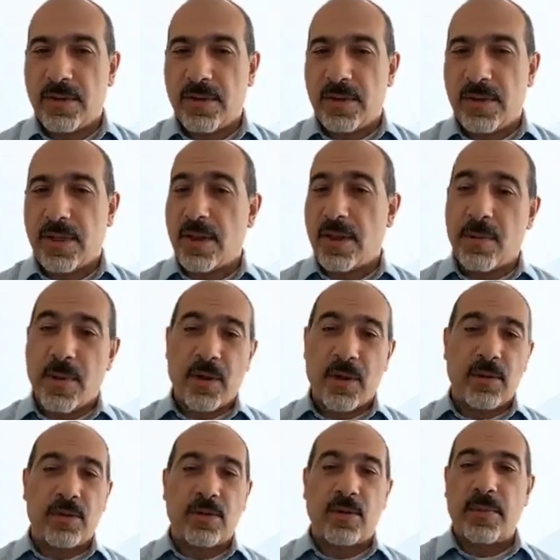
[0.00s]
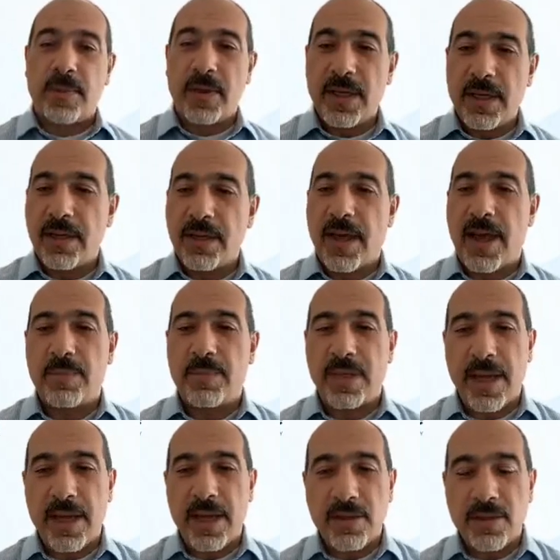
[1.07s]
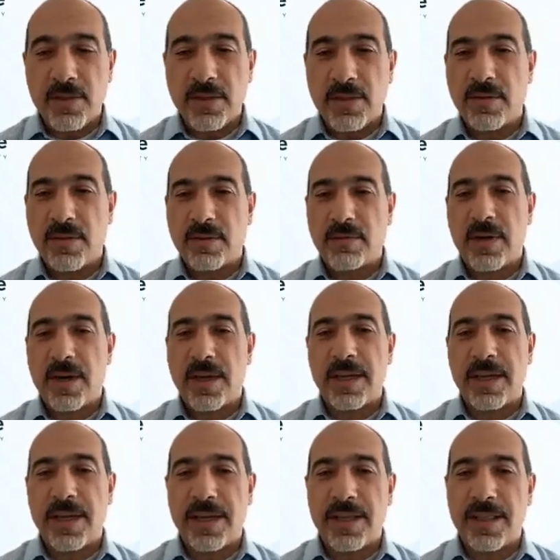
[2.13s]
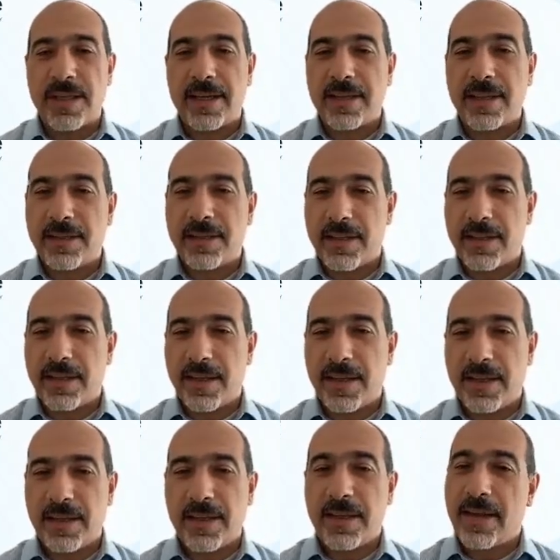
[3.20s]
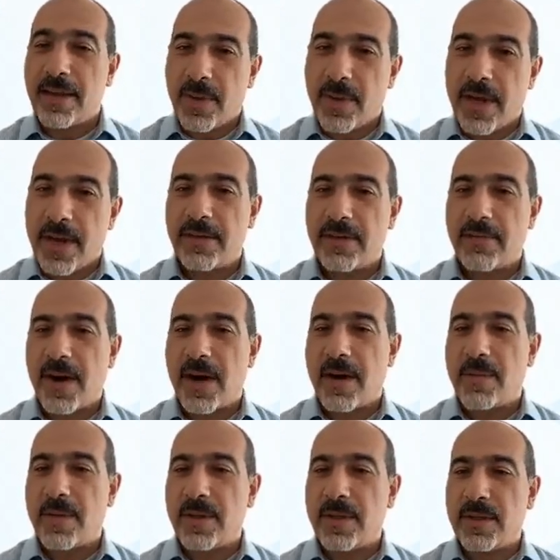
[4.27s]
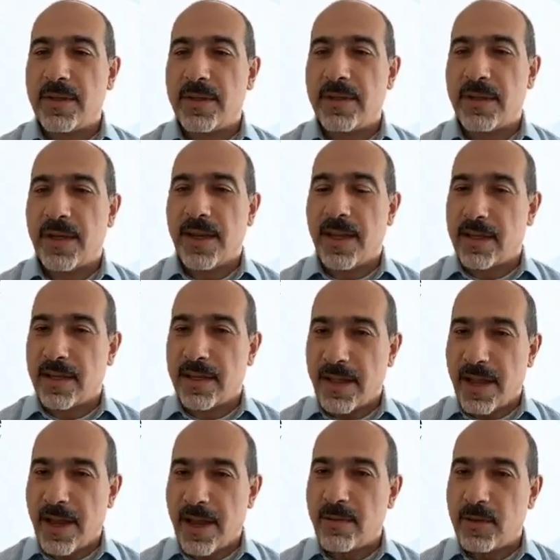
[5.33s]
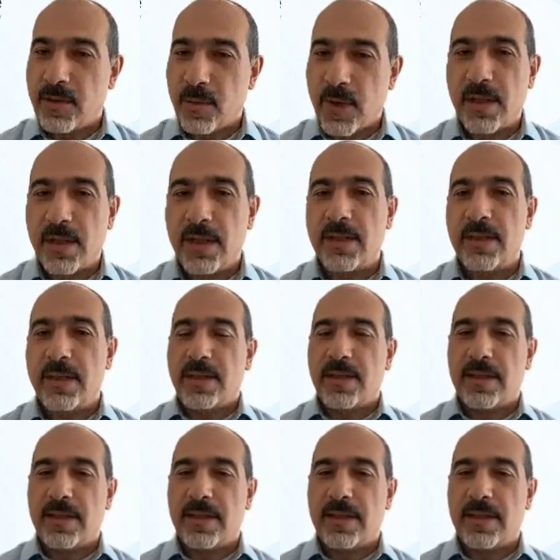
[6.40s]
Then there may also be applications running in the enterprise environment and the cloud as well.